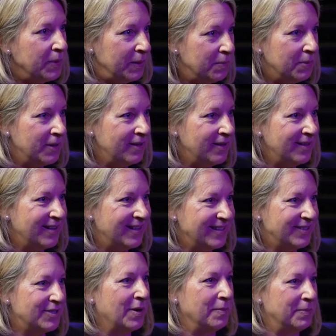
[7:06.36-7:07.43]
people
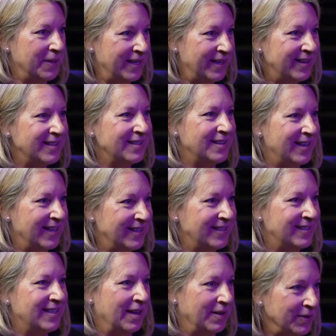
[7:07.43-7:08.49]
jump in
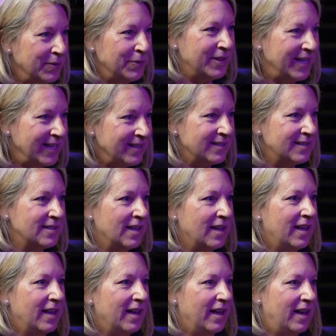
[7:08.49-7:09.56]
and tell you things,
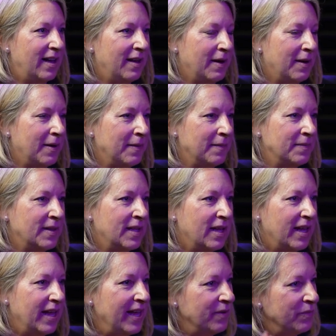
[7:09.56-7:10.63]
and
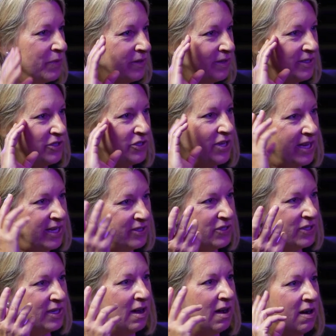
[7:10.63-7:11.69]
really
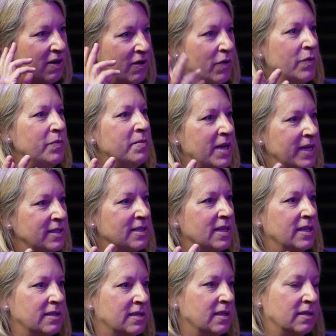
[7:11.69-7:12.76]
changing our own
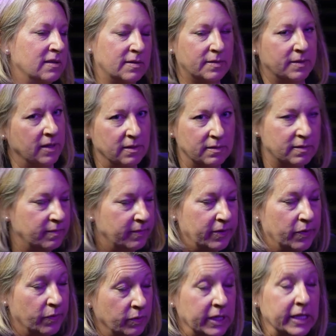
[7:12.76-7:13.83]
mindsets as
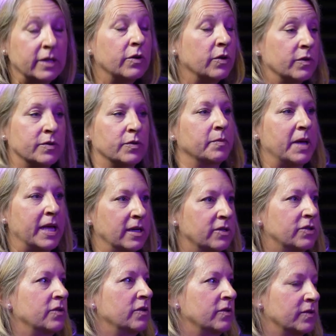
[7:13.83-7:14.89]
leaders or
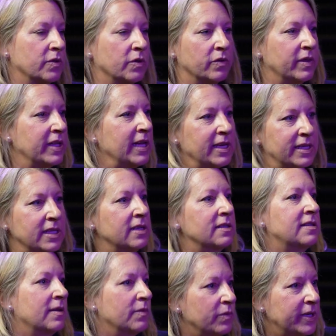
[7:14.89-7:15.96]
managers, or the
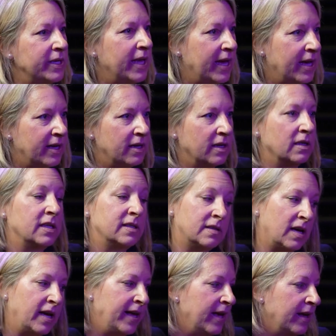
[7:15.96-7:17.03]
ideas that we had, at least
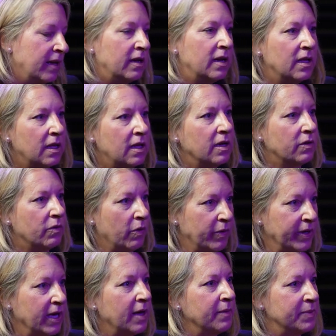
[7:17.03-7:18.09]
I had
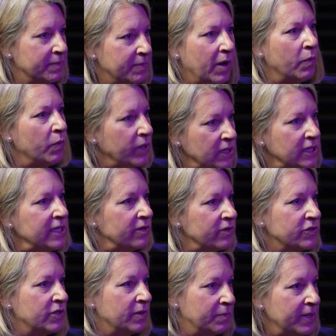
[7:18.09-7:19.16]
growing up, about what
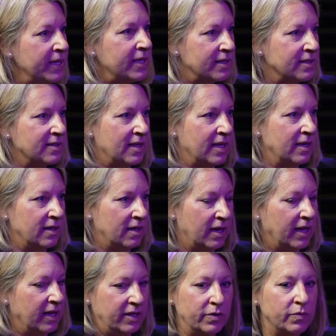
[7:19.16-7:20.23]
leadership is, that
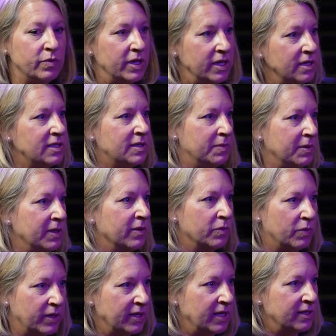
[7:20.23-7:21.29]
you needed to be the
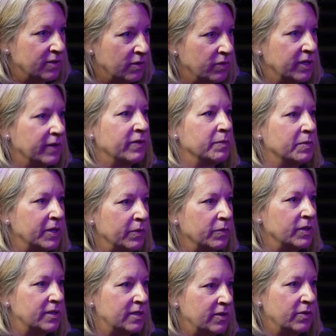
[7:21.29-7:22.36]
one that told everybody
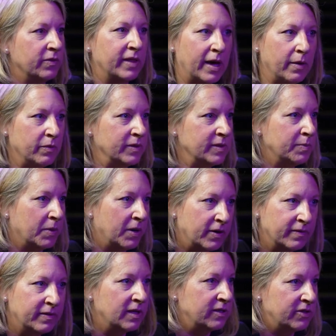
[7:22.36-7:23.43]
what to do. That was part
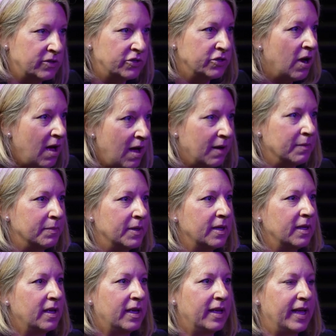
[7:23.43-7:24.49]
of the job,
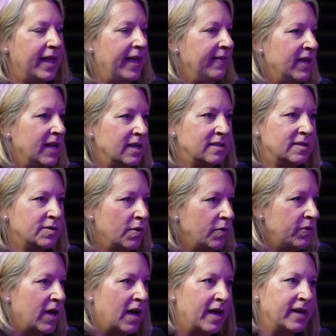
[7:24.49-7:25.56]
and that is so
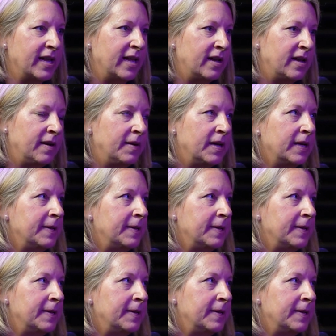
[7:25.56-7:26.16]
not. And